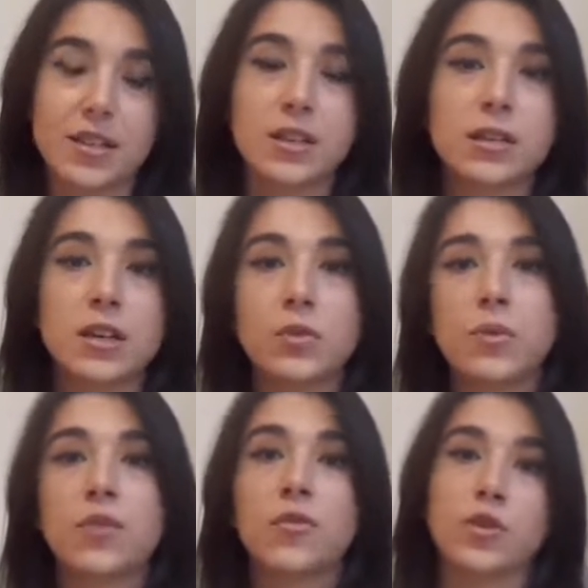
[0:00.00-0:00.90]
Let's start
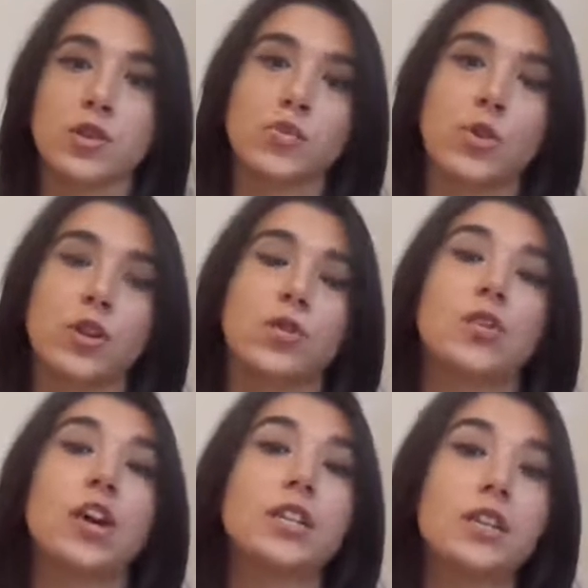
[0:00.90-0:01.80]
with the first one,
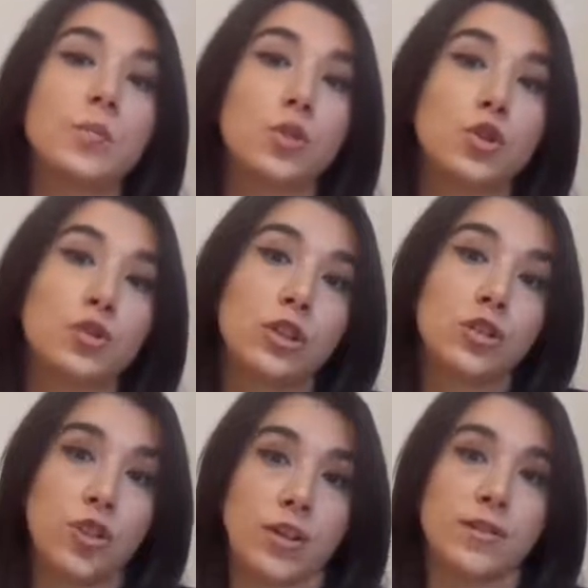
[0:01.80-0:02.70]
creating mutual
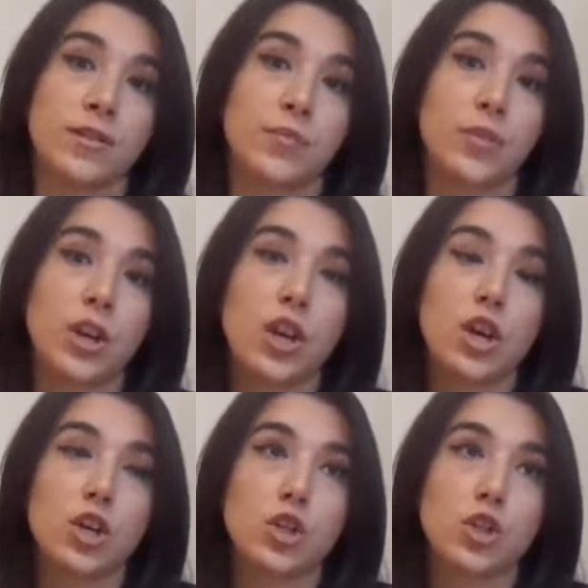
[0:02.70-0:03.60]
trust.
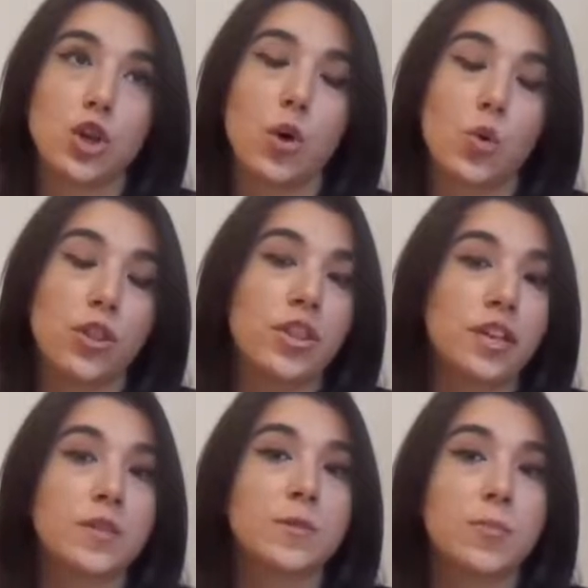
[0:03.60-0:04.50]
So
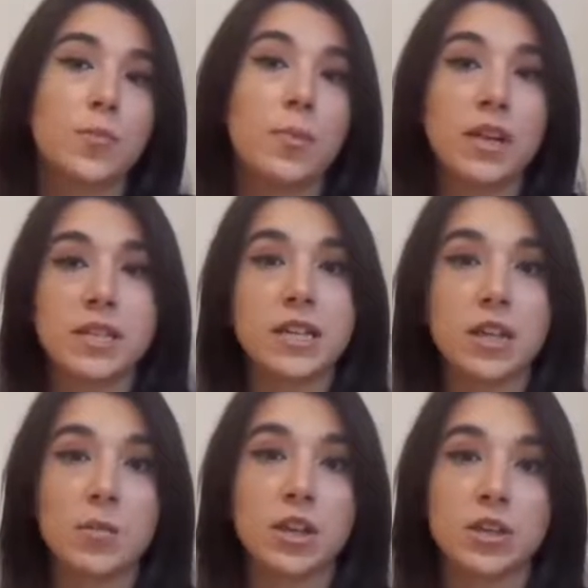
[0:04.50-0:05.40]
this
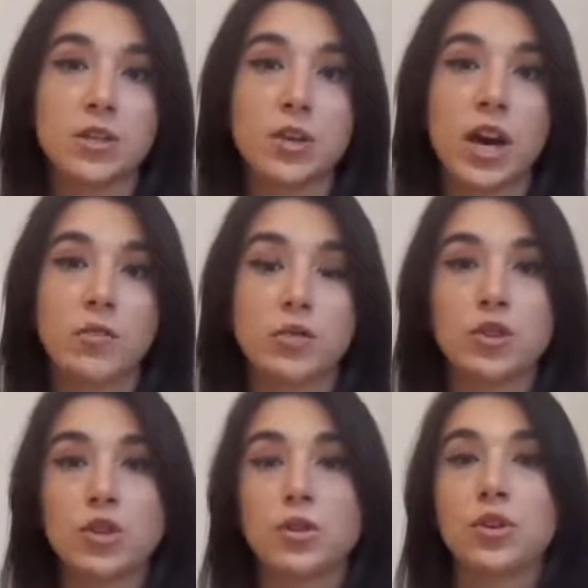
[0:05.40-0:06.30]
basically means you have to
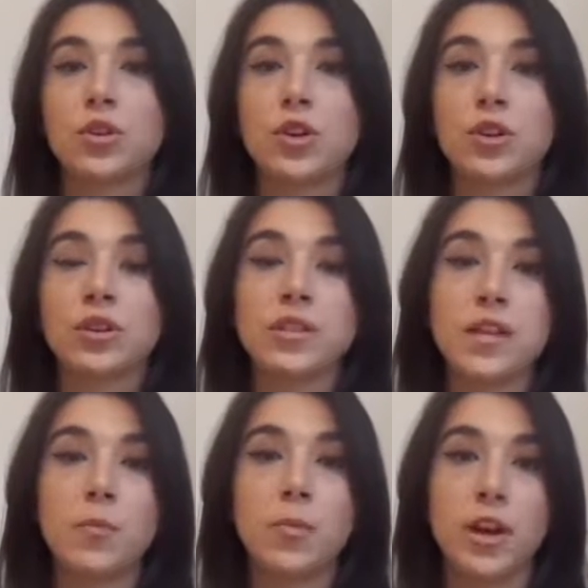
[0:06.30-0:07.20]
show you're on the
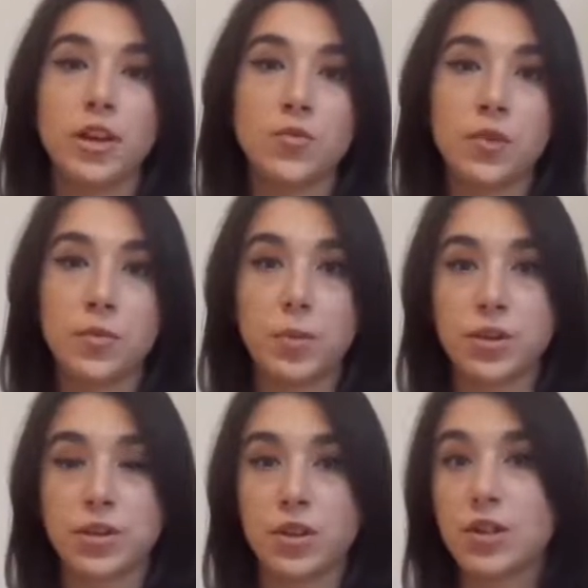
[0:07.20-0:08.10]
same page with the
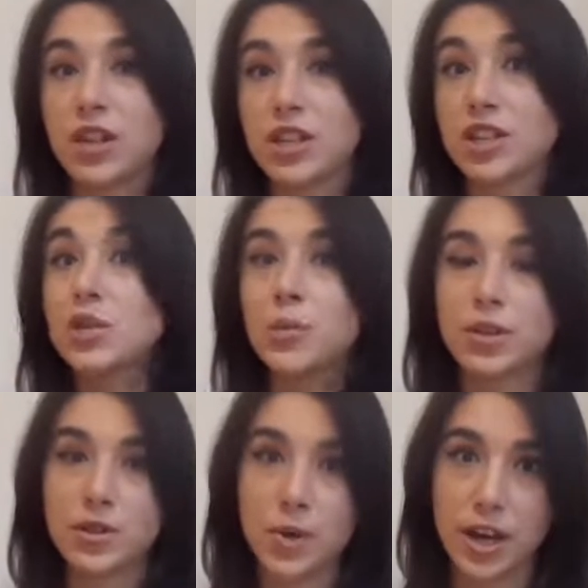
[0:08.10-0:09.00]
person you need to
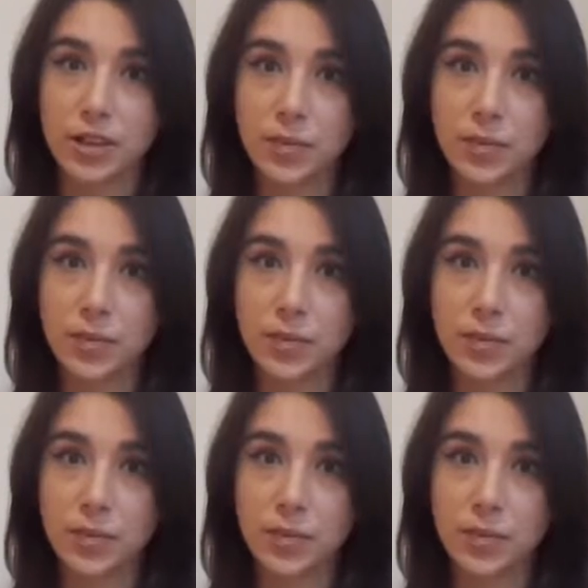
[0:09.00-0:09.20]
persuade.